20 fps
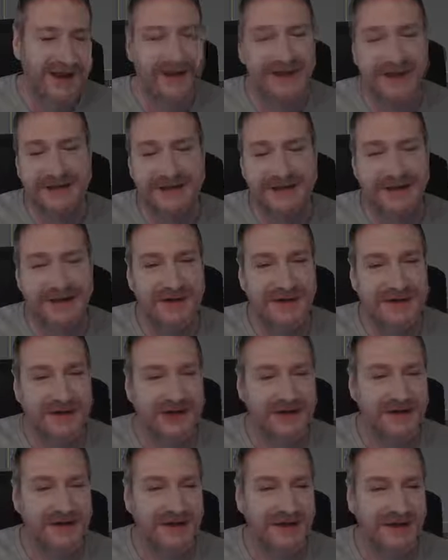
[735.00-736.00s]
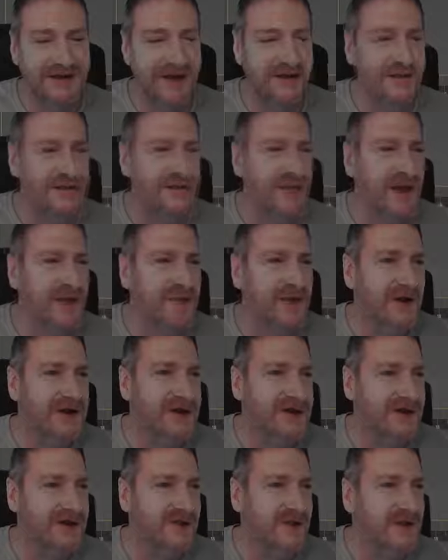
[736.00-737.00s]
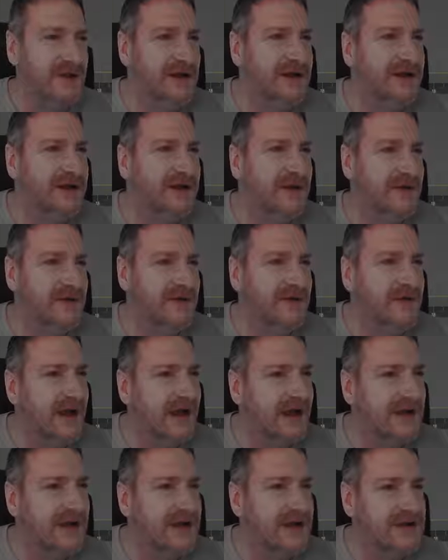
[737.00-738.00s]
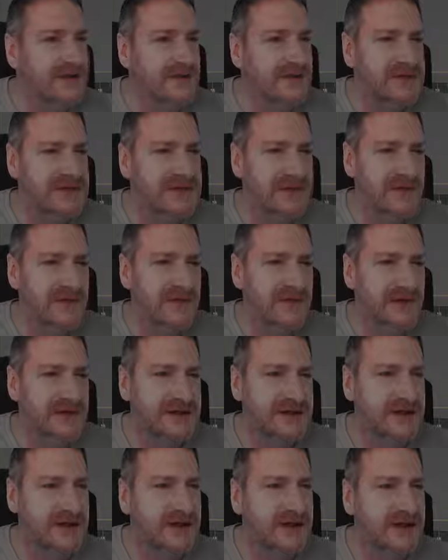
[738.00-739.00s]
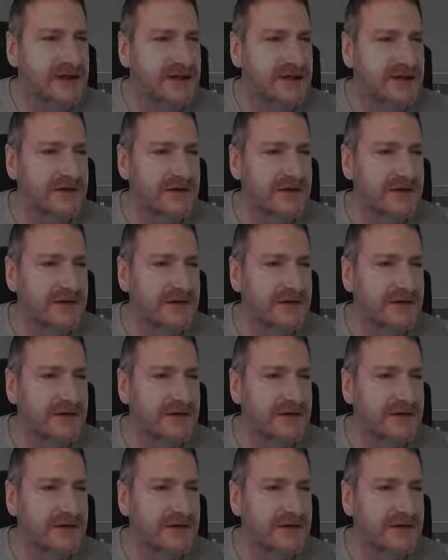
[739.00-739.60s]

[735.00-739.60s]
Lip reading: Yeah, so my apologies, but I'm a little bit flat, guys. I'm just a bit tired.